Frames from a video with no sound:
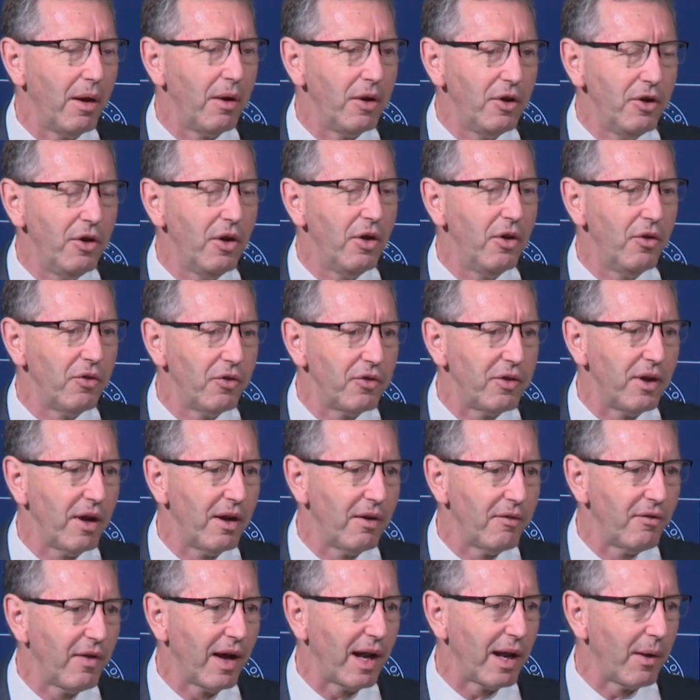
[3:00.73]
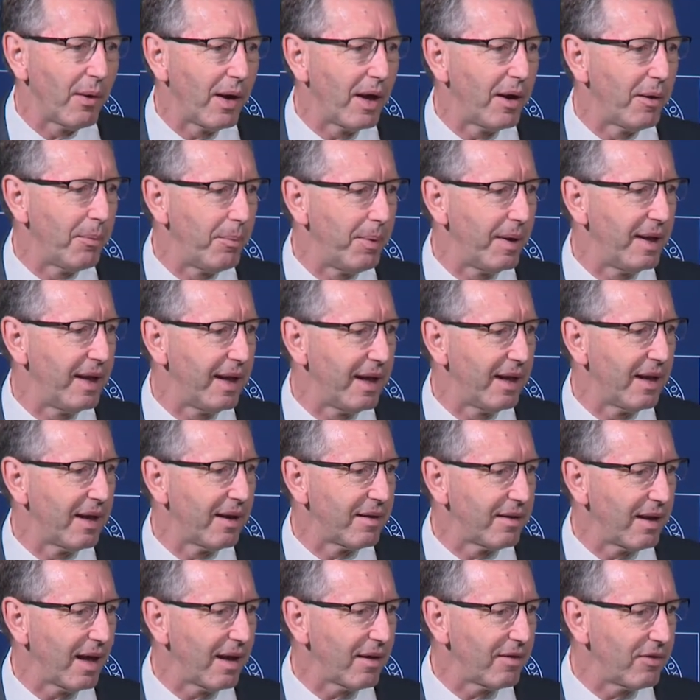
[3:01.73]
use to evaluate a
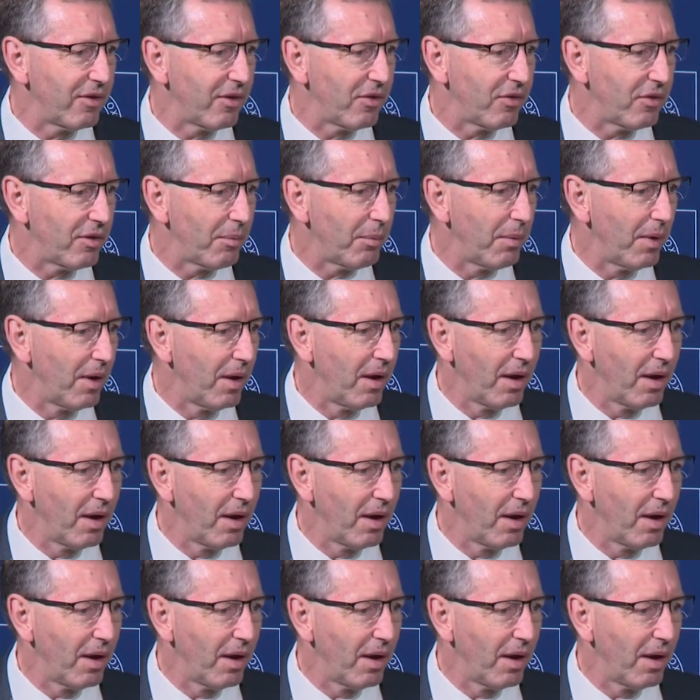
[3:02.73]
particular tax system?